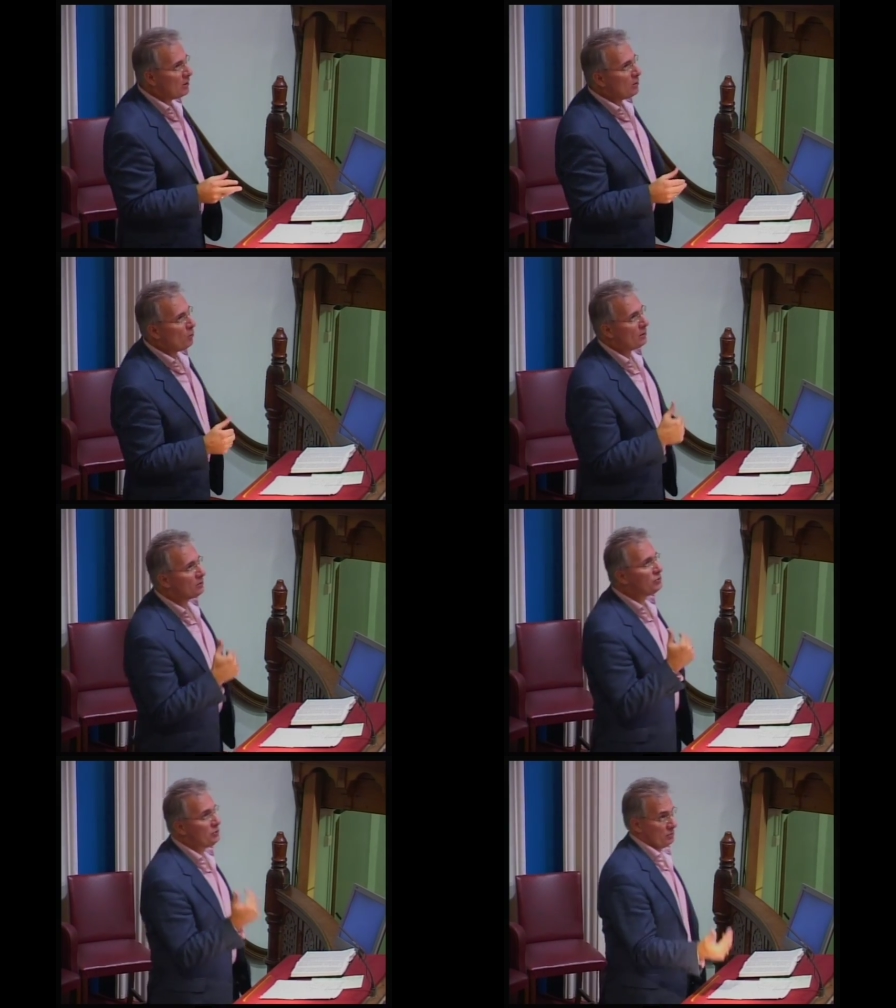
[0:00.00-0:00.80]
will
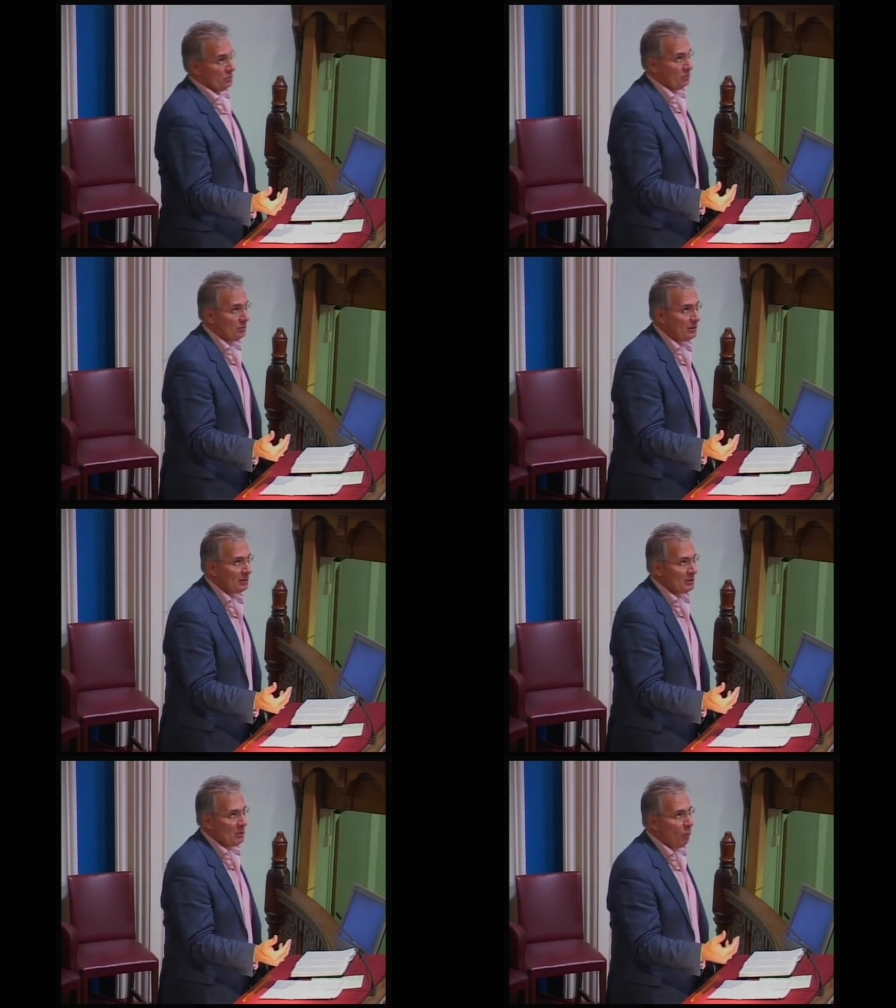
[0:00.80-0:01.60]
do
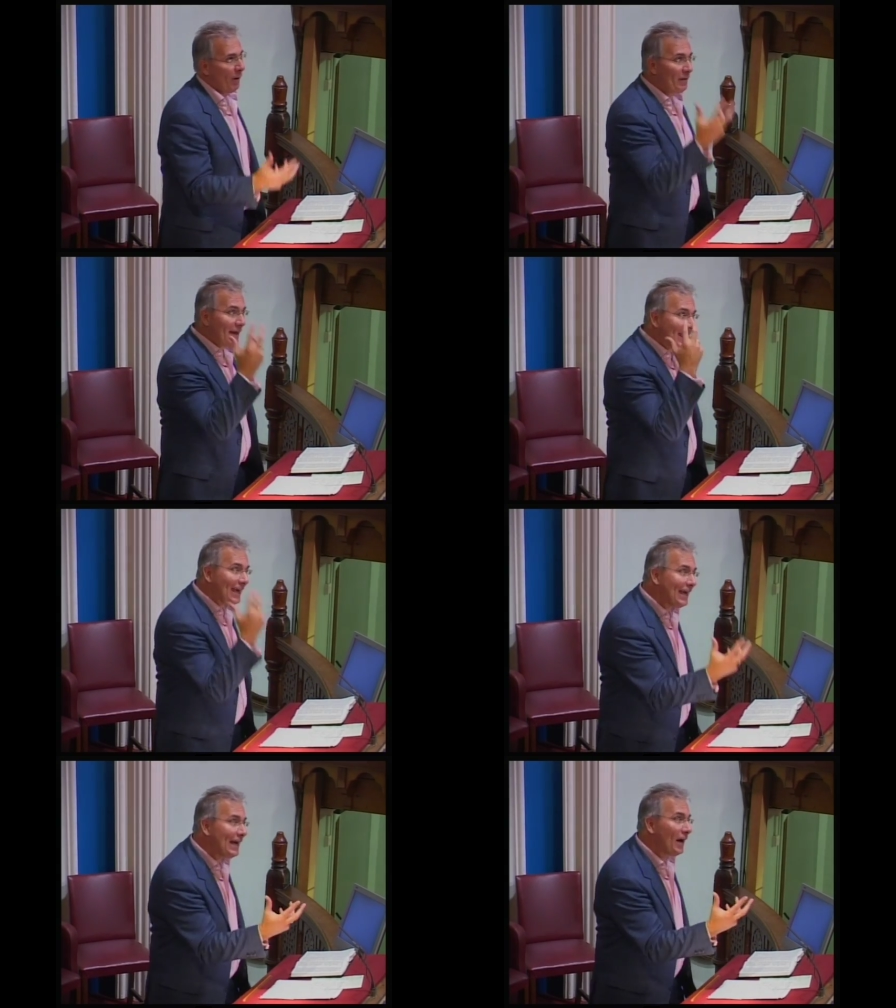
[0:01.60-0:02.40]
when they
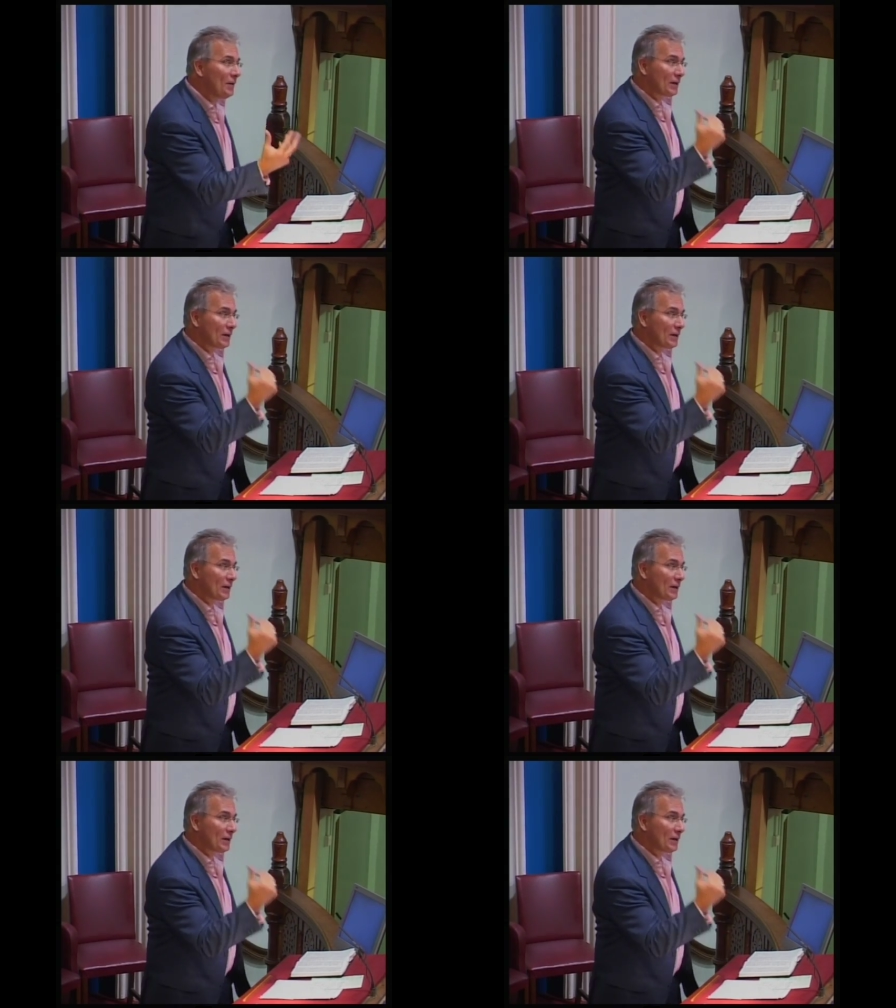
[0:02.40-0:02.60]
hear the